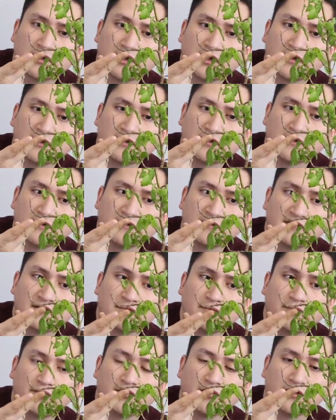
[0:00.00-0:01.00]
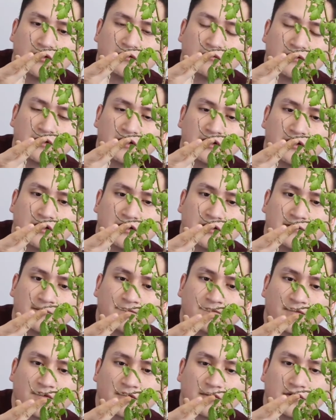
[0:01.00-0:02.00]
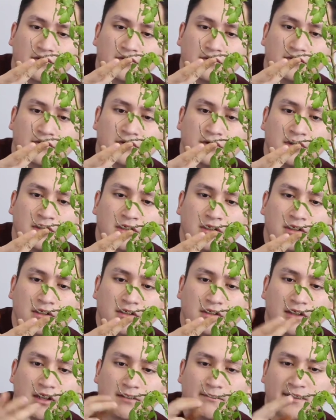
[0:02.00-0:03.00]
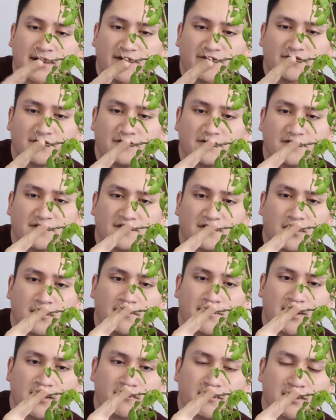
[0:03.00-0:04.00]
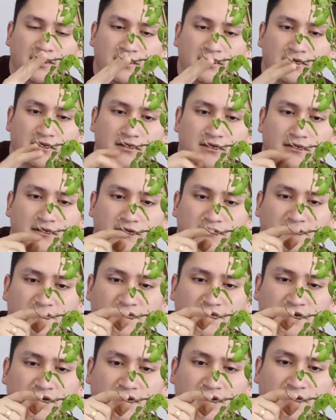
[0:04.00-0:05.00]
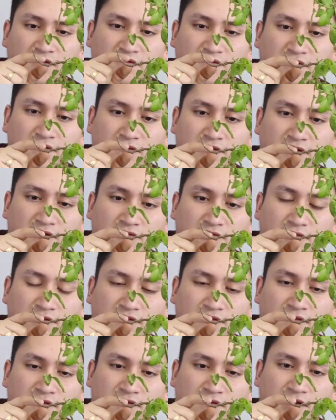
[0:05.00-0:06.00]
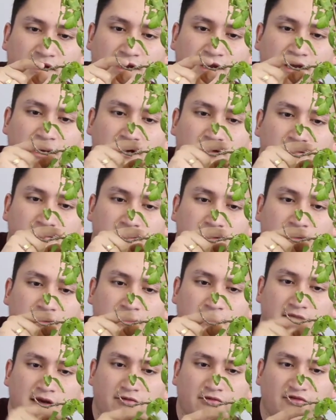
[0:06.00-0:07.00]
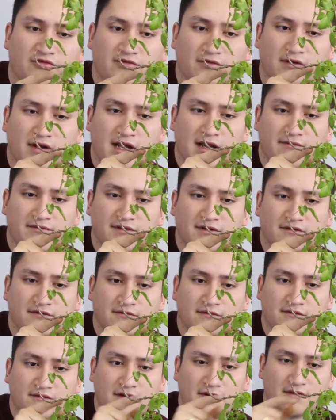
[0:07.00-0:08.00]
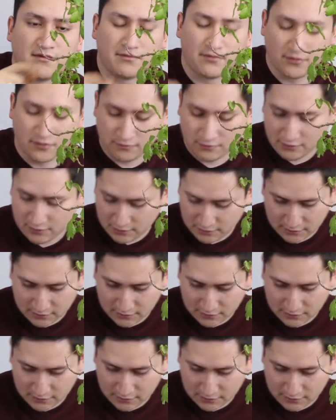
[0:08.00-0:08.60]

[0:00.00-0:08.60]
at this point right here. So I might actually just cut back right here just in case this one's die out. I will still have this one's at the moment.